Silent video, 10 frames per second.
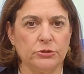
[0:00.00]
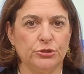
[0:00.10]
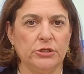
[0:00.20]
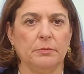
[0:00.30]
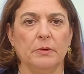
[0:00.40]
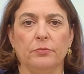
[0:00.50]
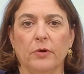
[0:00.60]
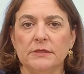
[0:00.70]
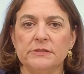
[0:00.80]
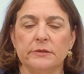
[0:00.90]
Shikma
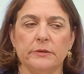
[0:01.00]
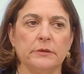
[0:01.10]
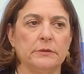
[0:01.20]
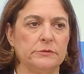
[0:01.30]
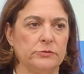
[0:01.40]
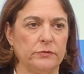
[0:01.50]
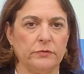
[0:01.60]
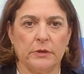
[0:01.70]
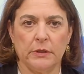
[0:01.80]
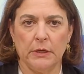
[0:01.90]
Bressler, sort of
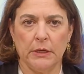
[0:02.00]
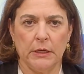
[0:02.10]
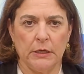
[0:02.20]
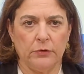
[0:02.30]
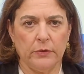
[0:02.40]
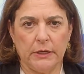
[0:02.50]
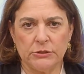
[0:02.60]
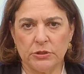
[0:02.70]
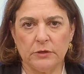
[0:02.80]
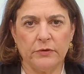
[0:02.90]
a
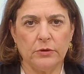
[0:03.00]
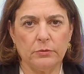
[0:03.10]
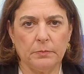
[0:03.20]
creation of Ehud